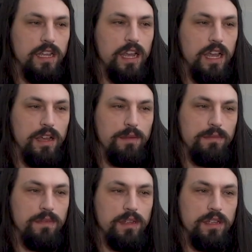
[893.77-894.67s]
Um,
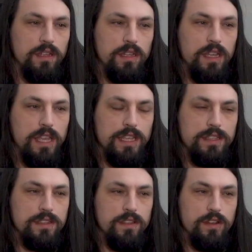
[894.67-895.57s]

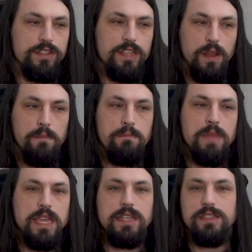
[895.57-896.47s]
is there's an
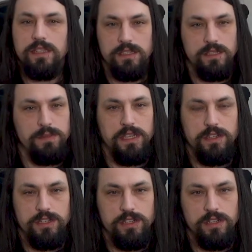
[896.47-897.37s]
amazing
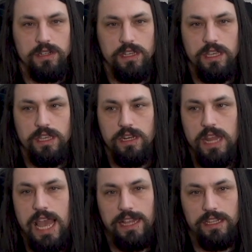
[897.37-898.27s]
speech in
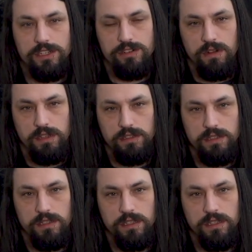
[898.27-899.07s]
Atlas Shrugged.